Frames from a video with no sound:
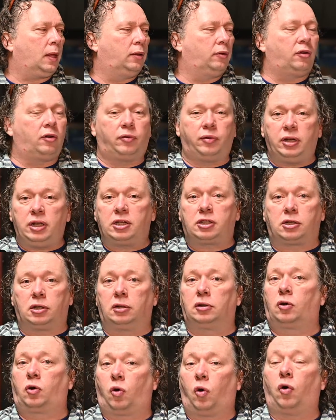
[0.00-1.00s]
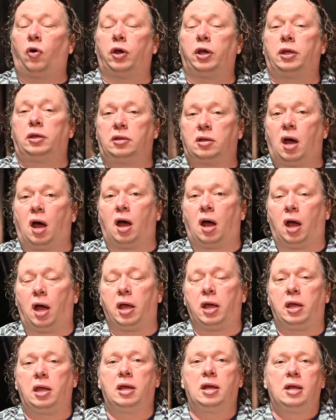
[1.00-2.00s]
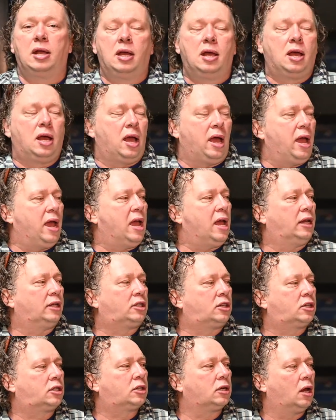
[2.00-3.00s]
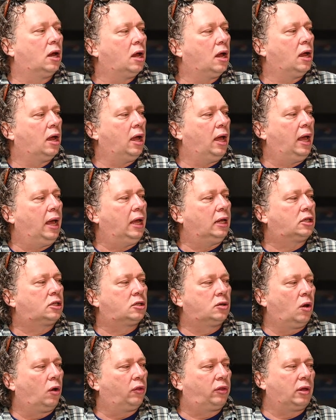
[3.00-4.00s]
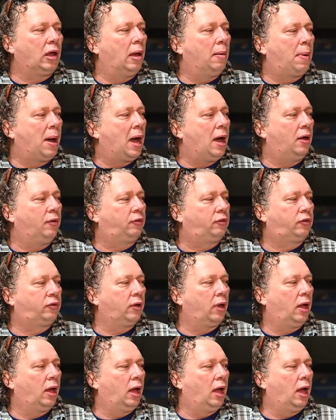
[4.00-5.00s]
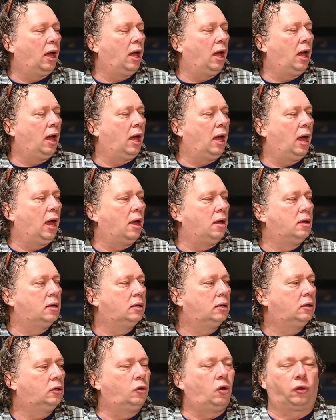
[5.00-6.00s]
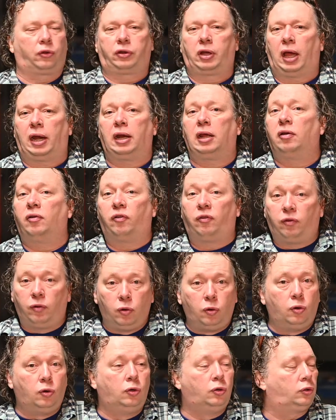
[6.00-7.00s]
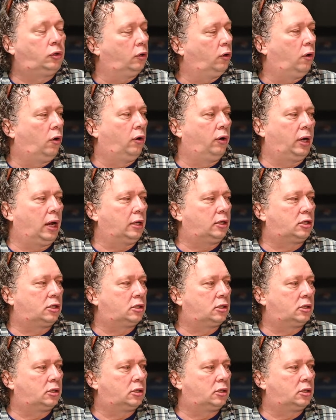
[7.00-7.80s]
The reason koi die is it's not about not getting food, or I